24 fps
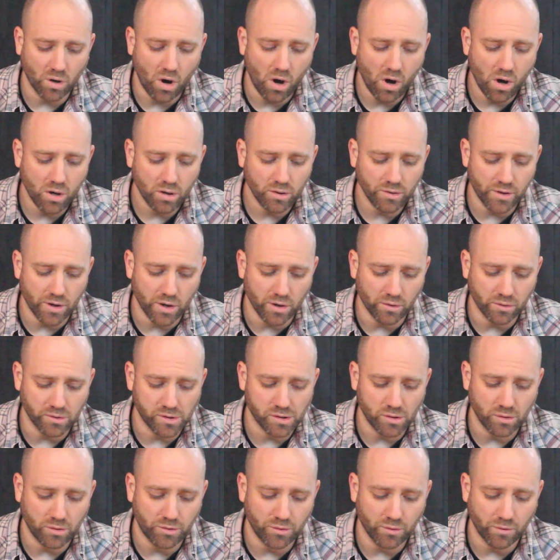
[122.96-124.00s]
all
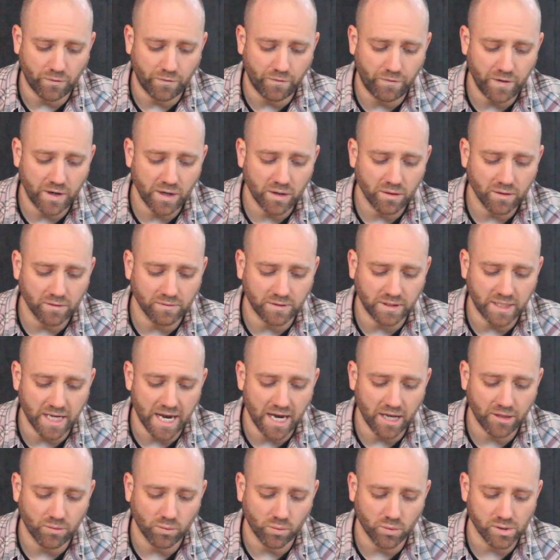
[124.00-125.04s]
those who through fear of
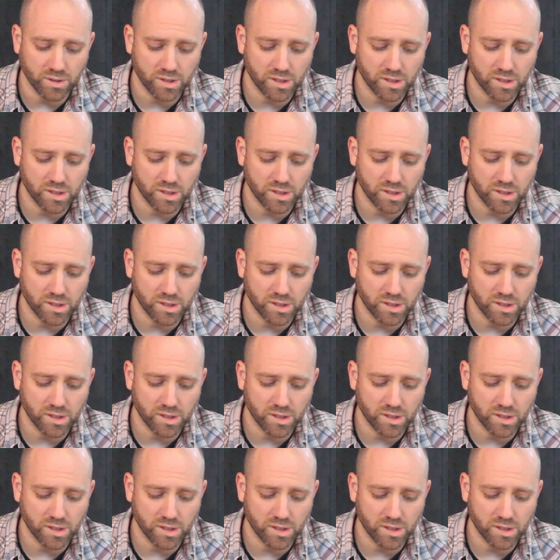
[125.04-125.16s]
death were